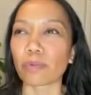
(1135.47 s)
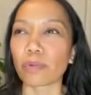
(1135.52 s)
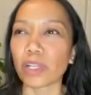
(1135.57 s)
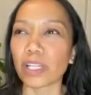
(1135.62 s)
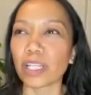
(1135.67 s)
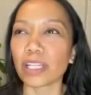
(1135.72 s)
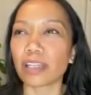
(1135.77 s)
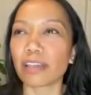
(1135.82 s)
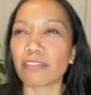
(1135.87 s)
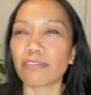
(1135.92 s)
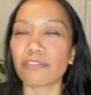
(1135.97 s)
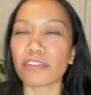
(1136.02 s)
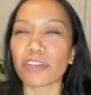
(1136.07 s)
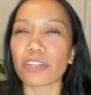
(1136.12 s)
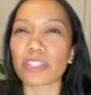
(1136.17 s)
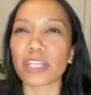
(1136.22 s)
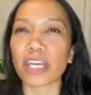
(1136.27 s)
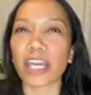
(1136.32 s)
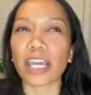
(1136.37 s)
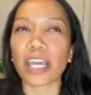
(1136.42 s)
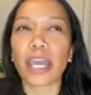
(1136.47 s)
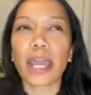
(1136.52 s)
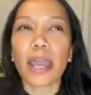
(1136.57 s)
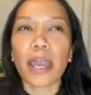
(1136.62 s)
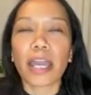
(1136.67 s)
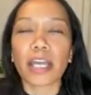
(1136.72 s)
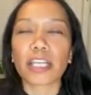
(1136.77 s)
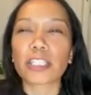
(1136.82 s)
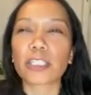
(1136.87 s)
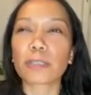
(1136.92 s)
Really, it feels like
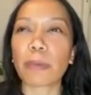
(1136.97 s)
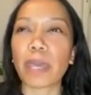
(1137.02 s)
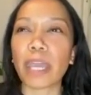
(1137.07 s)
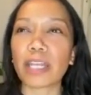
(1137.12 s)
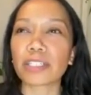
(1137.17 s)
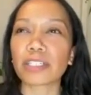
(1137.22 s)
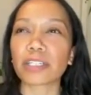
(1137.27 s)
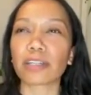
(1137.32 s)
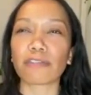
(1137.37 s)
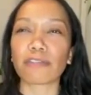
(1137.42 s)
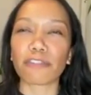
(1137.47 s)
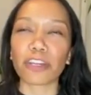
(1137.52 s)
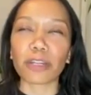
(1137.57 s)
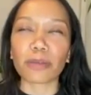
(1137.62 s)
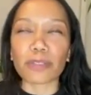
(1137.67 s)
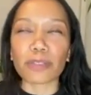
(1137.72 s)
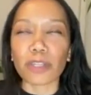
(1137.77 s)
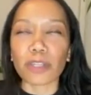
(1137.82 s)
expansion and freedom.